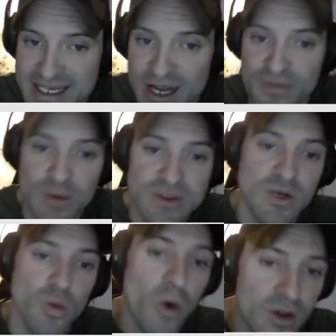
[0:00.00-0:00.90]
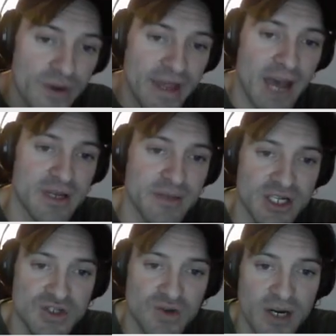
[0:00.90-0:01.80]
Now, if it was a warlord that happened to be
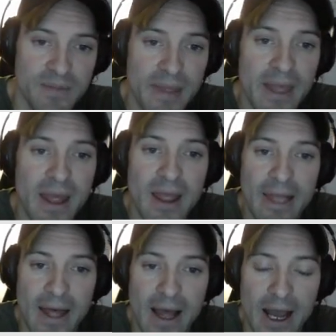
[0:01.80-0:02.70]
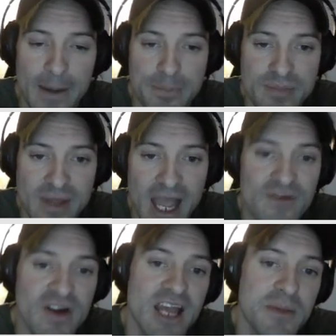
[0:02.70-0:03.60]
destroyed,
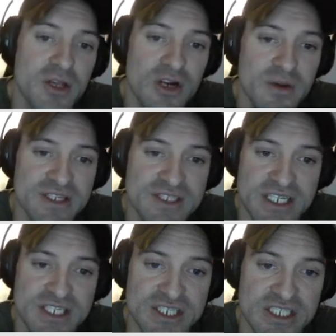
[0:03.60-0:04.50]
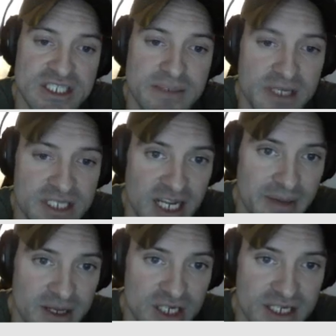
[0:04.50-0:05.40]
every enemy unit within 6 inches must take a
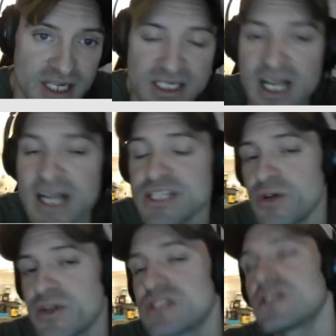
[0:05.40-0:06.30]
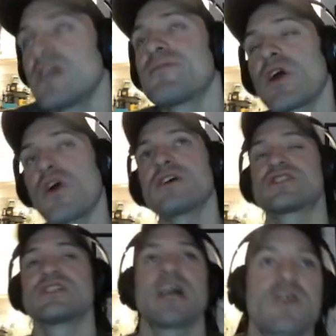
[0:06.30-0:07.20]
battleshock test. So there are
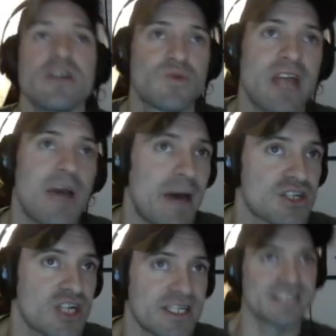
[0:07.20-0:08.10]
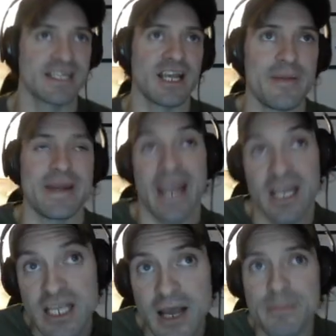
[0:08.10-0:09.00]
scenarios where that battleshock test can come in
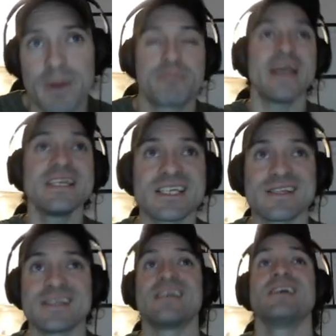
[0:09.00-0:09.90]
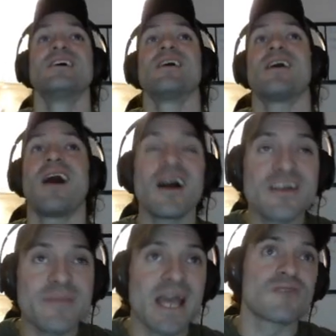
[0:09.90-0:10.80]
handy, but basically,
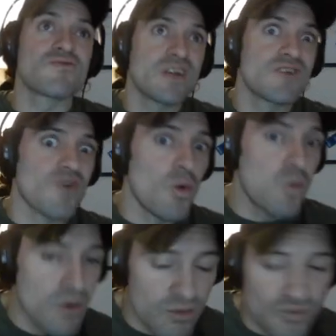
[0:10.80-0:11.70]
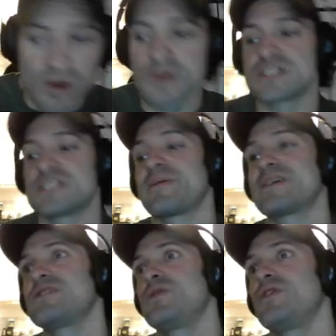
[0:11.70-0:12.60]
on-demand reroll wound rolls,
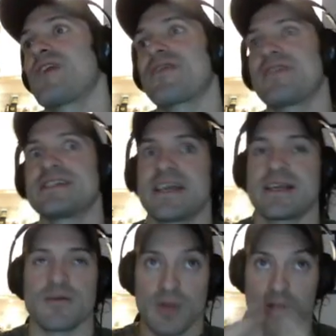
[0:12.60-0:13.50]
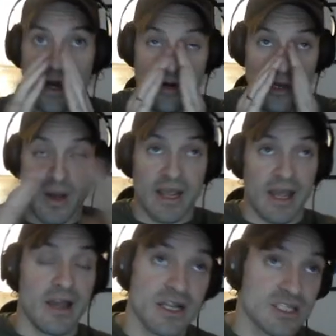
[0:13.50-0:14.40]
especially when you've got things like, I don't know, a
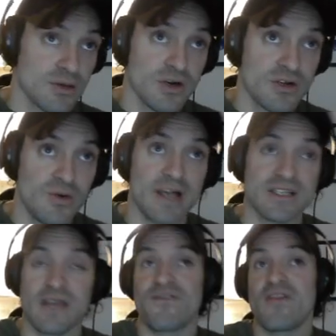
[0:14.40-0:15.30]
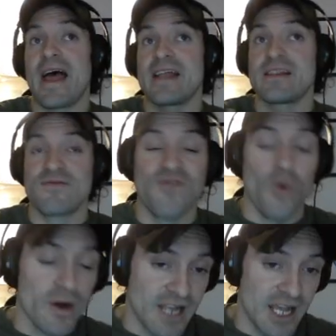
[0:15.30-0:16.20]
Chaos Lord who has a flat
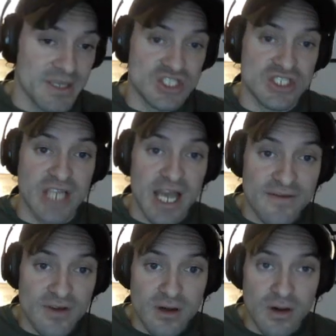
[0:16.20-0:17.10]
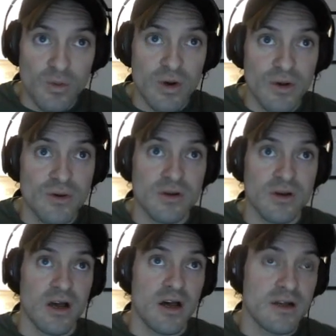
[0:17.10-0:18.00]
4 damage dev wound
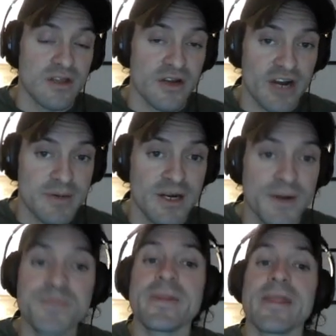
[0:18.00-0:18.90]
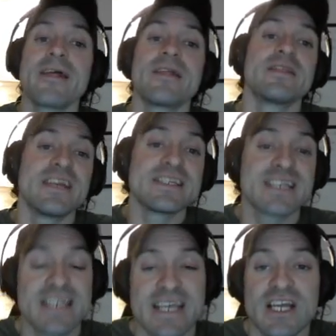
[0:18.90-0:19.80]
Thunderhammer. This
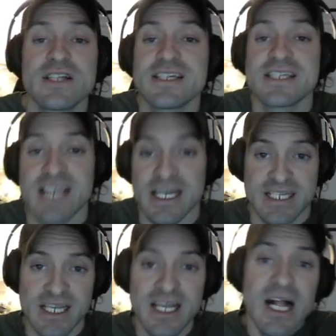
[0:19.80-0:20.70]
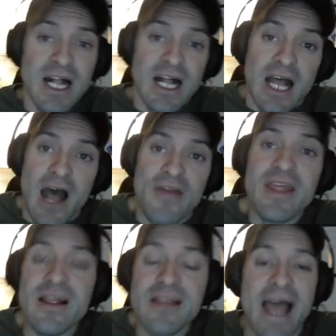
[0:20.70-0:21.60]
can get disgusting. And then
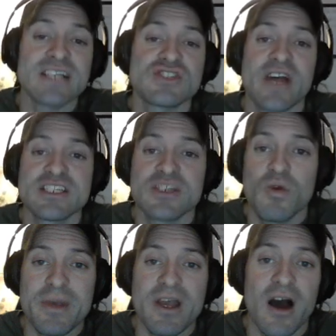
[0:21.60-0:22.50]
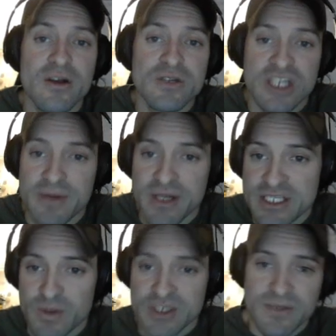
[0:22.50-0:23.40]
the last stratagem will auto
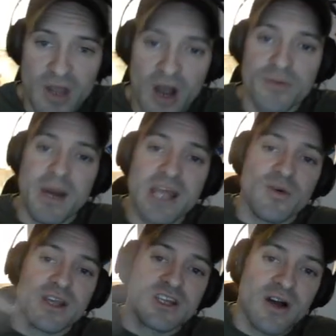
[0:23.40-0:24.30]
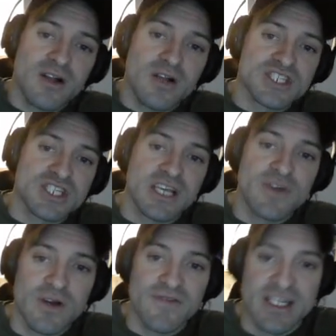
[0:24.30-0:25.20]
stimulants, which, oh, by the way, you know what? Let's just give
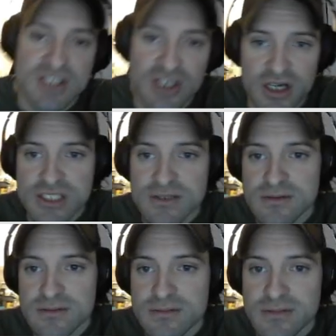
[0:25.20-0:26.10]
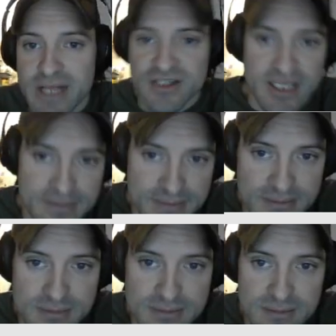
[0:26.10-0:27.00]
you advance and charge. That's awesome.
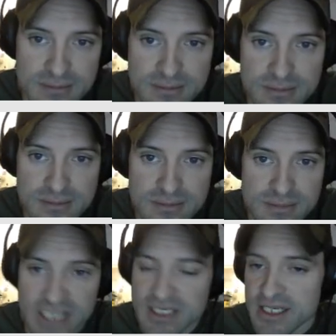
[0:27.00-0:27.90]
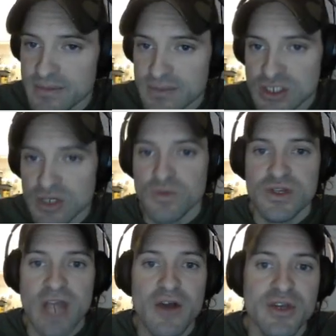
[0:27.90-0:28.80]
That's awesome. So
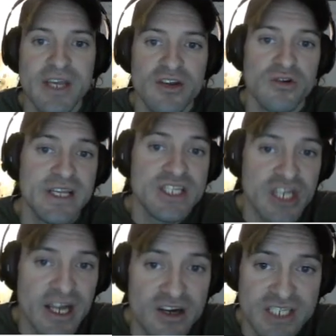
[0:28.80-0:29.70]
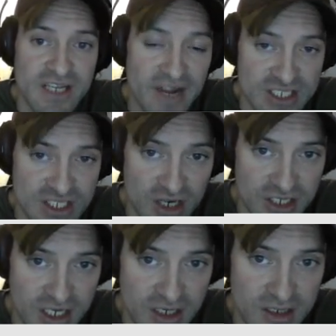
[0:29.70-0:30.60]
now you can get your Legionnaires advance and charging.